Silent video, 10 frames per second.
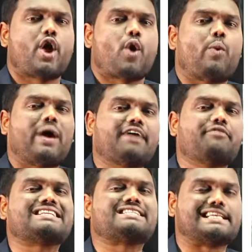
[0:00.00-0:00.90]

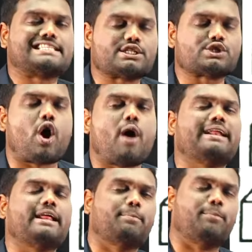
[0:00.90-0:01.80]
Whenever 6 is
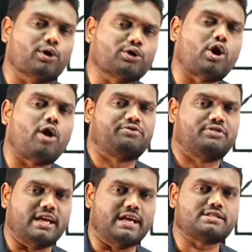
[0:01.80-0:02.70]
common in both of
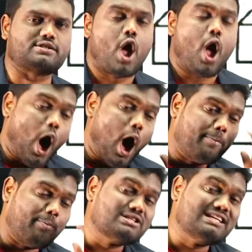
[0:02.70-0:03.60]
these,
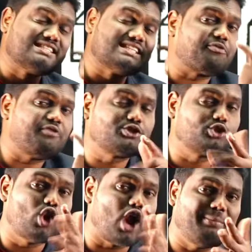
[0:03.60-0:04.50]
opposite surface
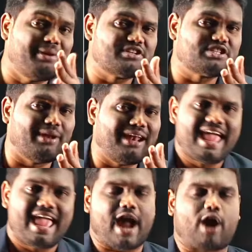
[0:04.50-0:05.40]
should not be visible
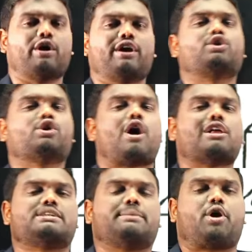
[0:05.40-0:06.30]
according to the
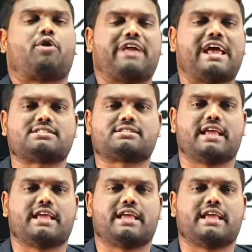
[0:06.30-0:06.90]
concept of dice.